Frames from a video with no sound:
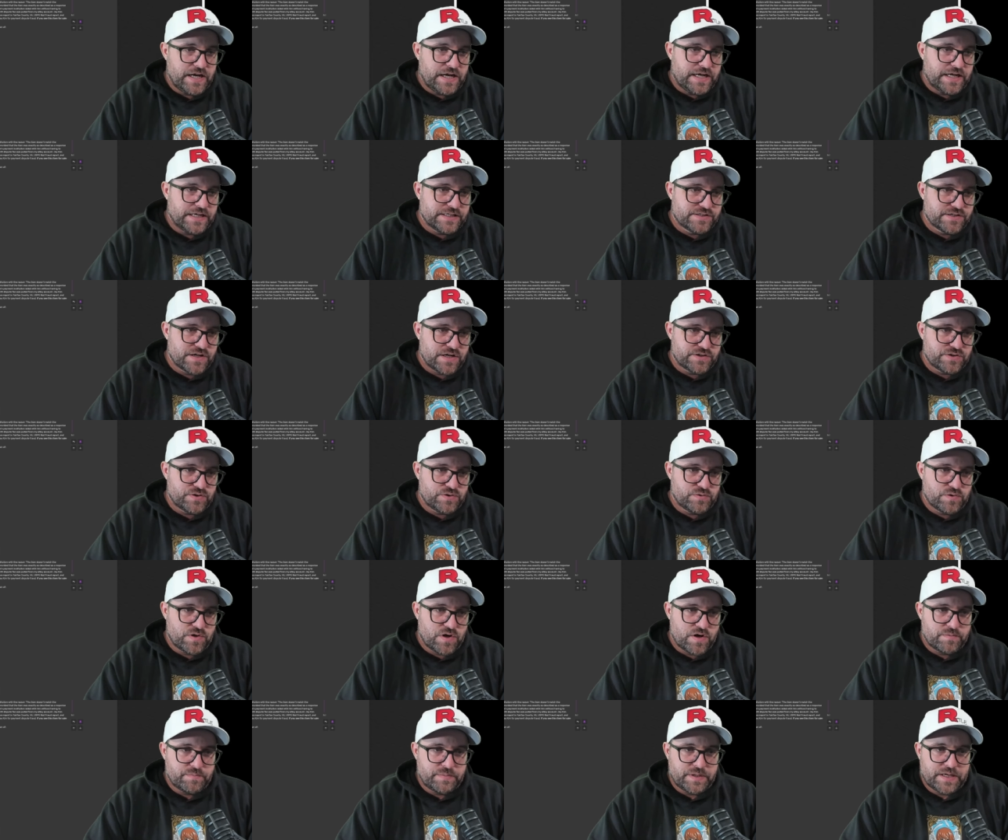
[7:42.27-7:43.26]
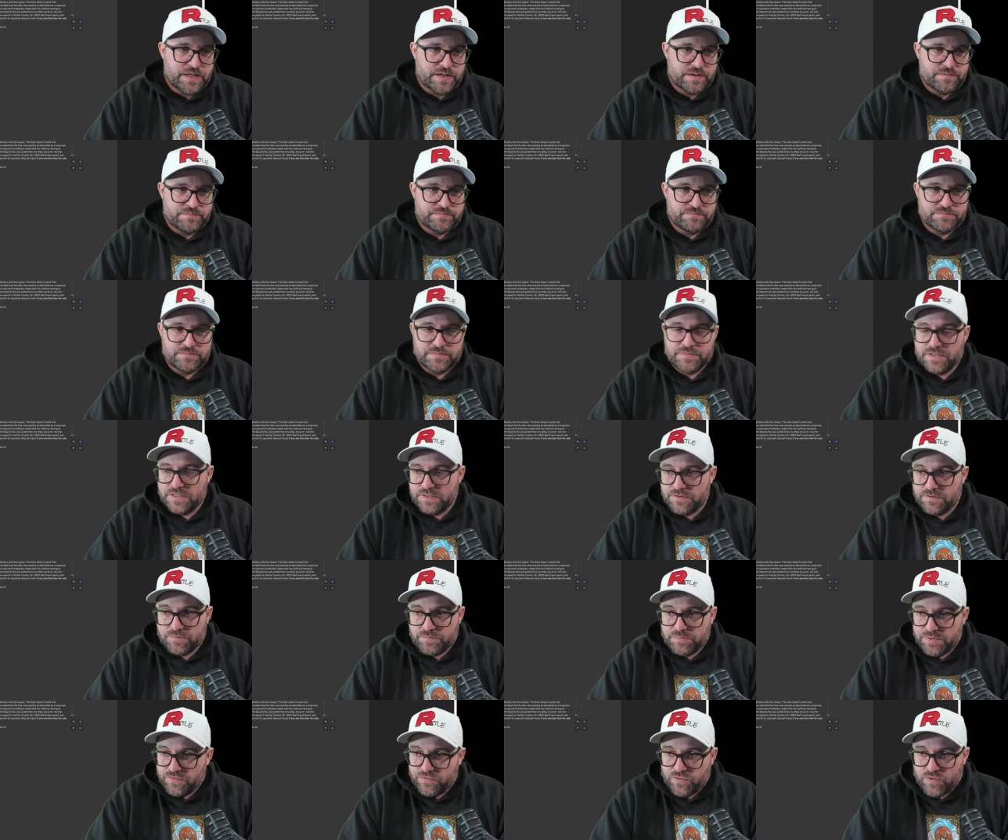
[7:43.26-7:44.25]
it's not too long
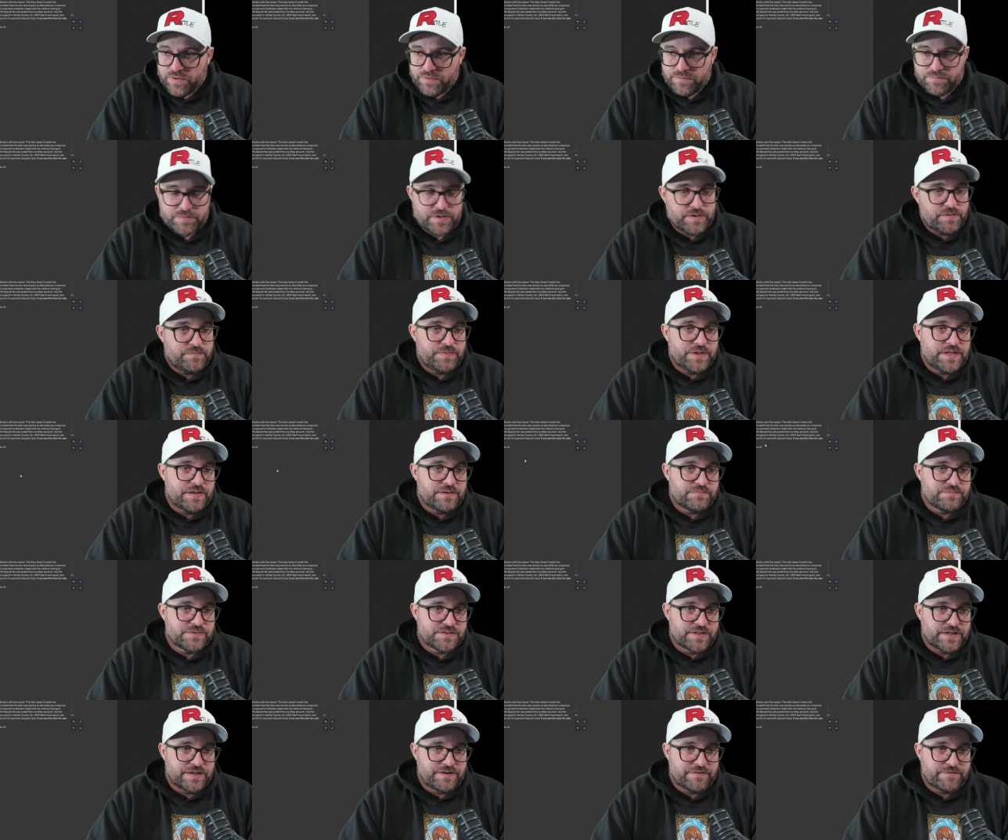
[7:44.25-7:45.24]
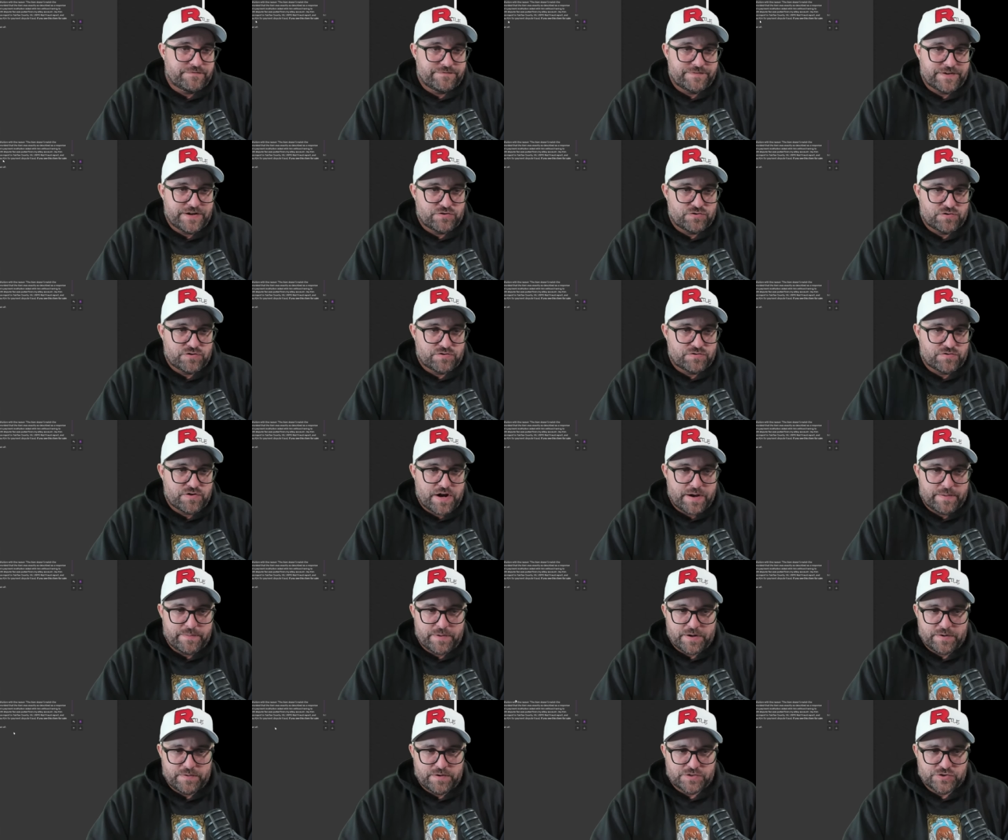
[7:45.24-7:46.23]
before it becomes like a federal
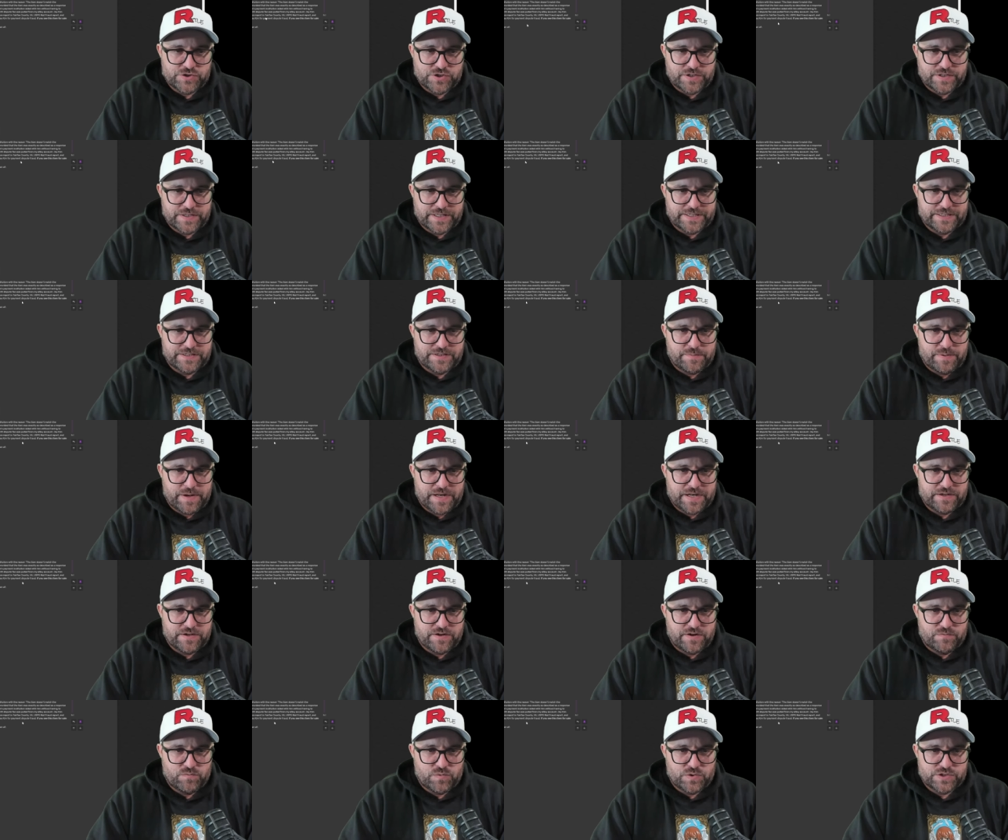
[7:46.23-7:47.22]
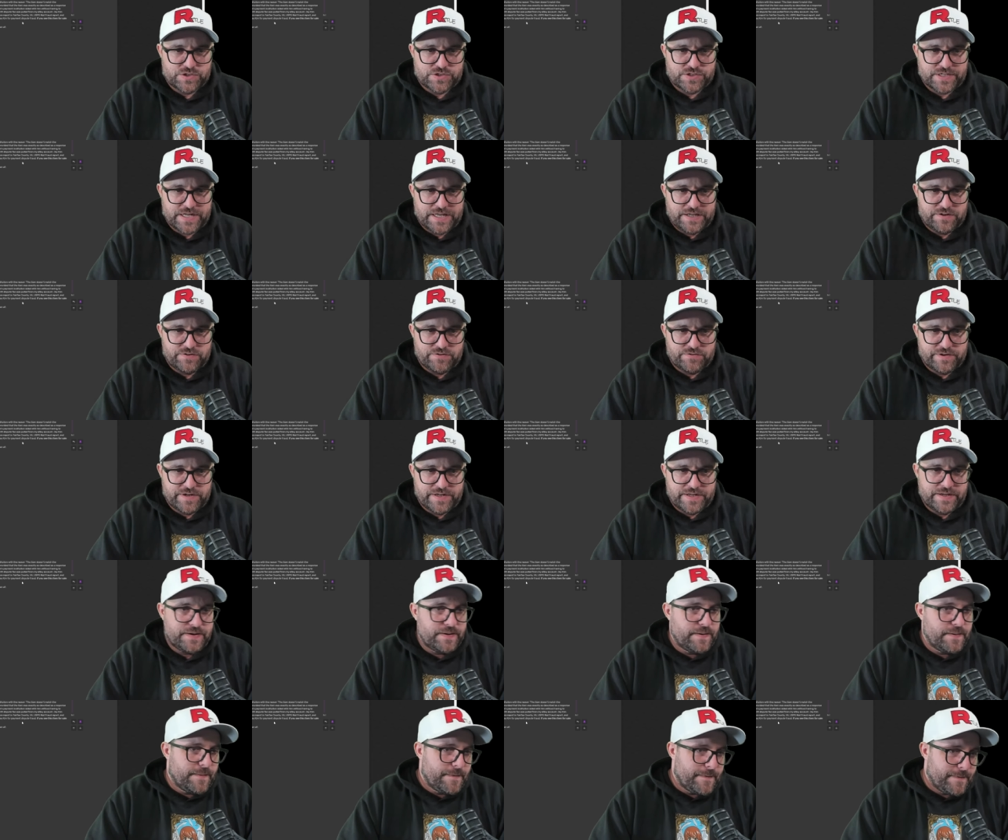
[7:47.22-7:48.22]
crime. I'm not sure, like, depending on which state you're
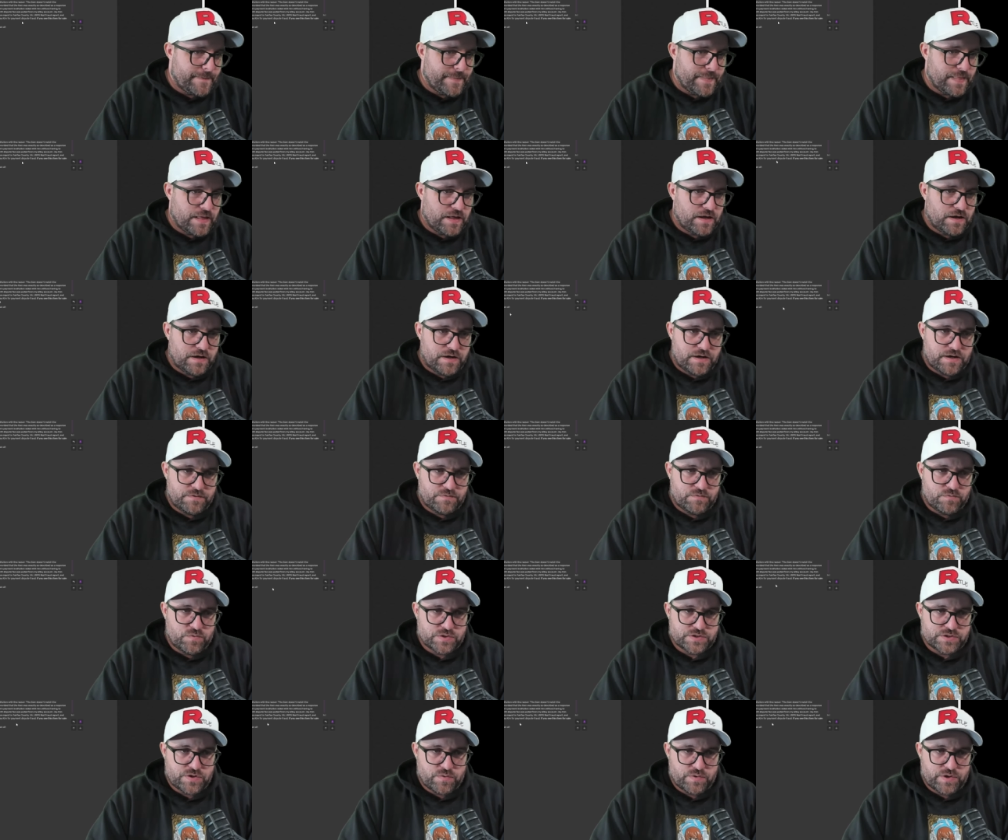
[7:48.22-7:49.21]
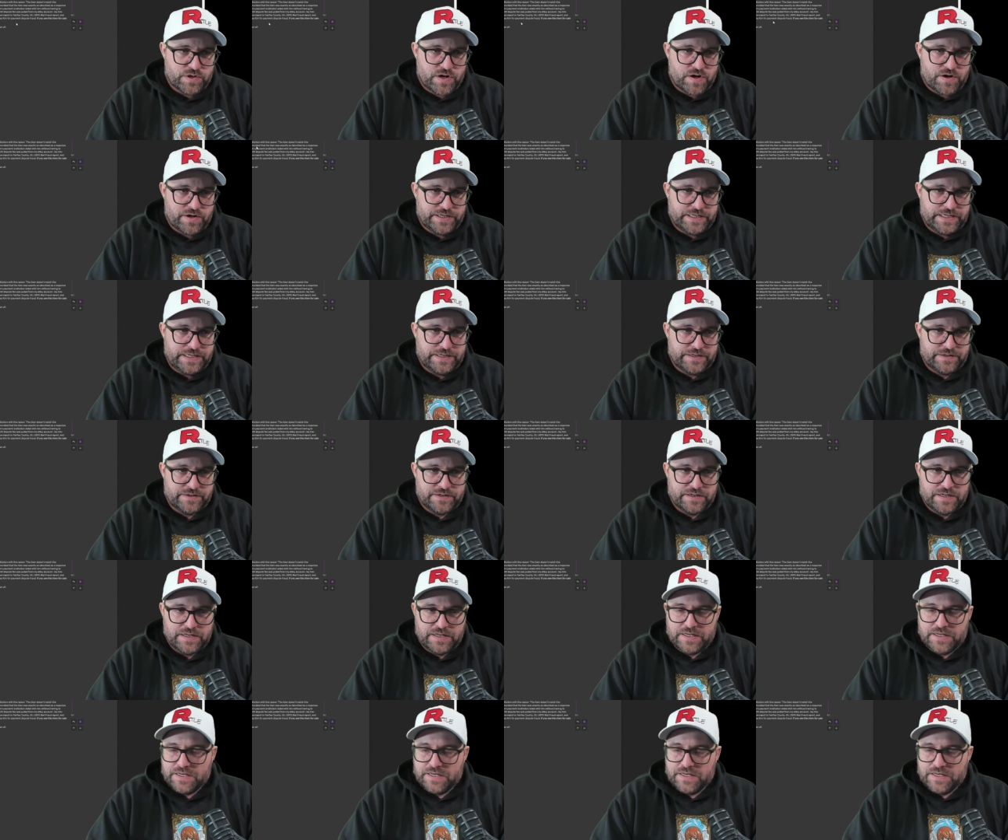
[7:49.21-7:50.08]
in, what's going on here.